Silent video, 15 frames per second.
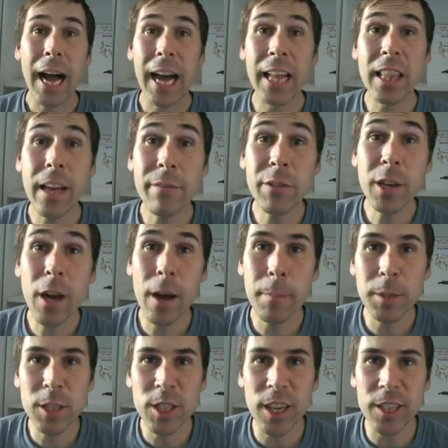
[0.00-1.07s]
I love the
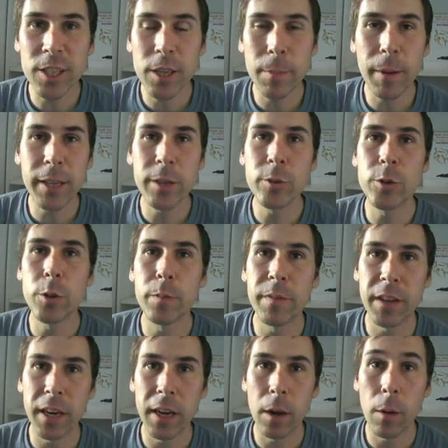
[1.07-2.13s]
comment section on my YouTube
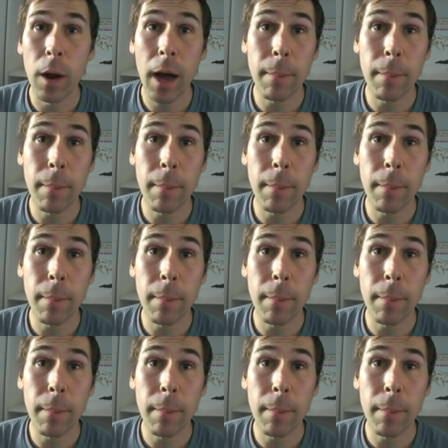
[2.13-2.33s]
video.